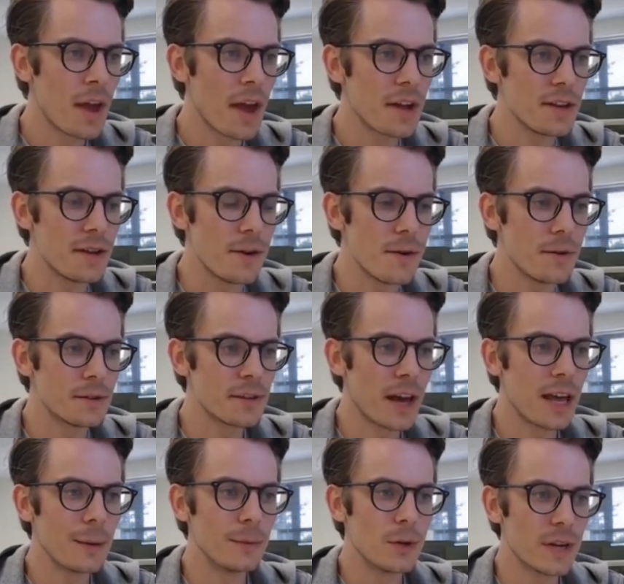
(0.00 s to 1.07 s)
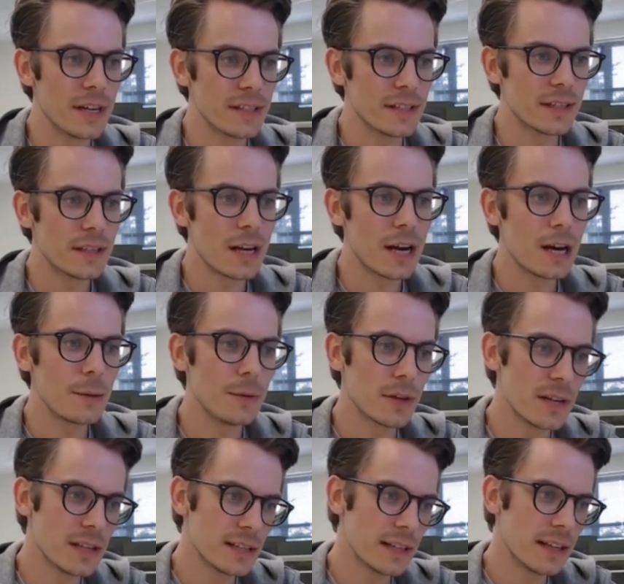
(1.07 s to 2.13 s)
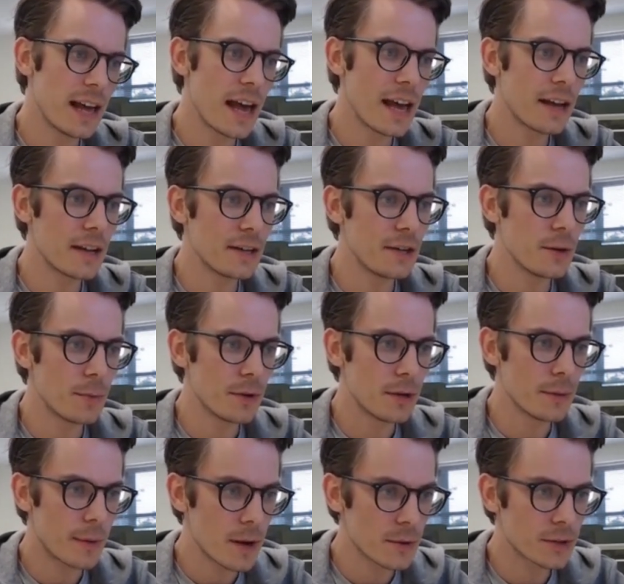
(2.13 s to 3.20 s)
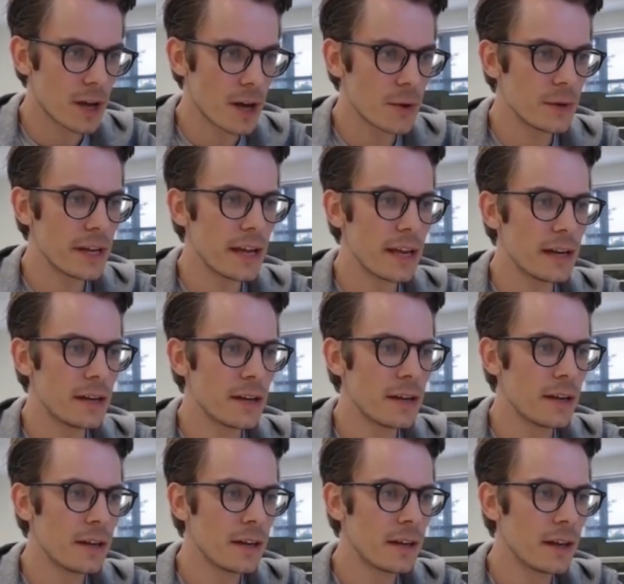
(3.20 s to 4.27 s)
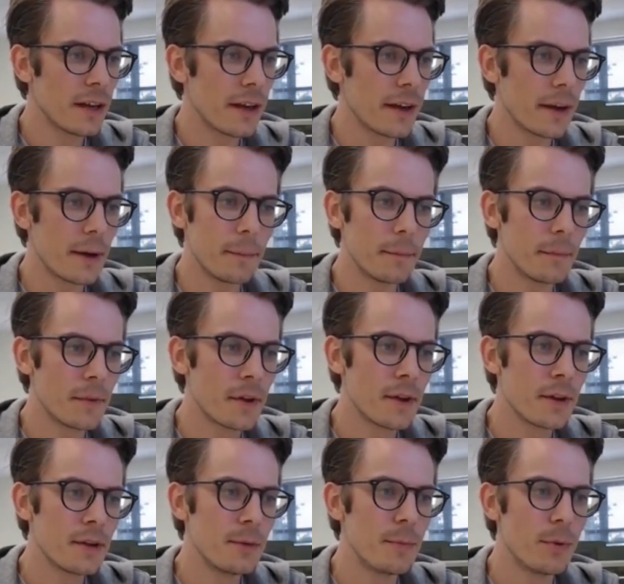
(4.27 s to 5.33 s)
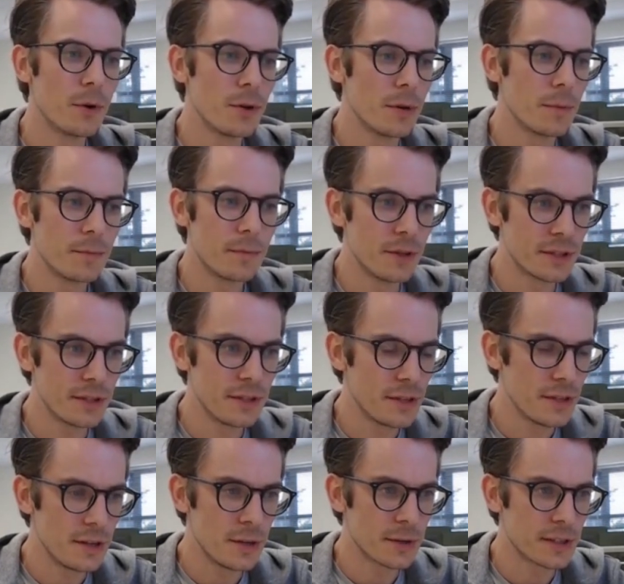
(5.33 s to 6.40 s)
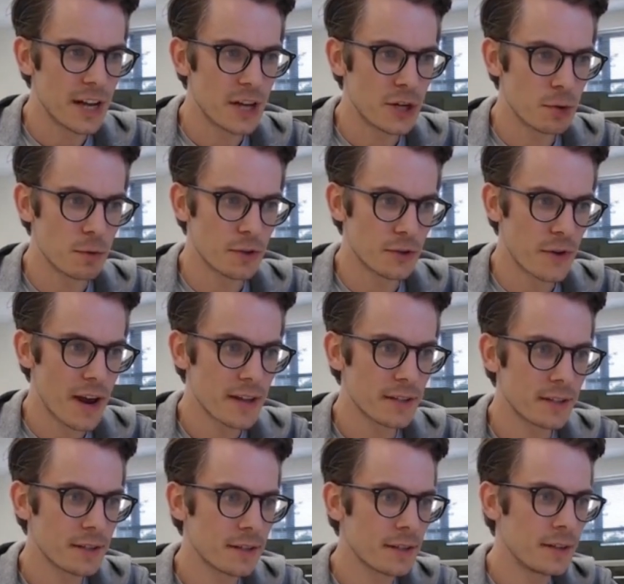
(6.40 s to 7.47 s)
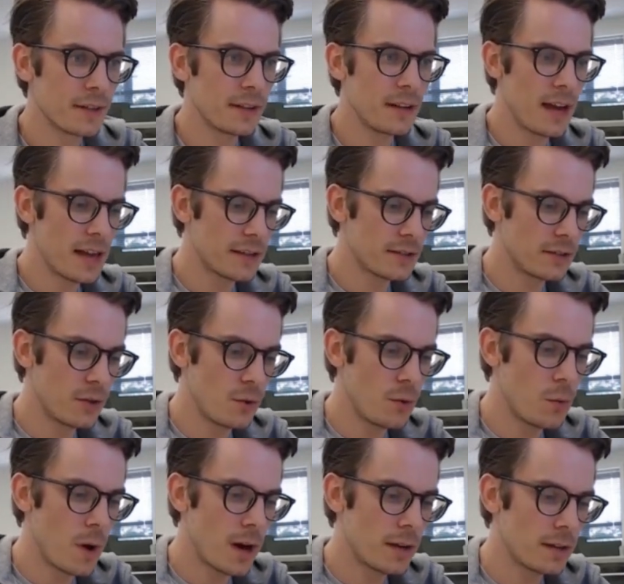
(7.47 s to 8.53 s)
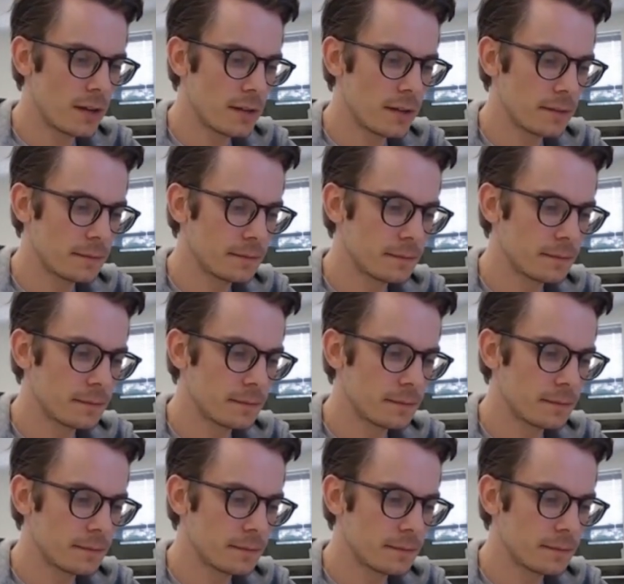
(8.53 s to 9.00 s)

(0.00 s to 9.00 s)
and you say, I'm looking to sell, I'm looking to let, and you put your postcode in. You select your address. Let's do one.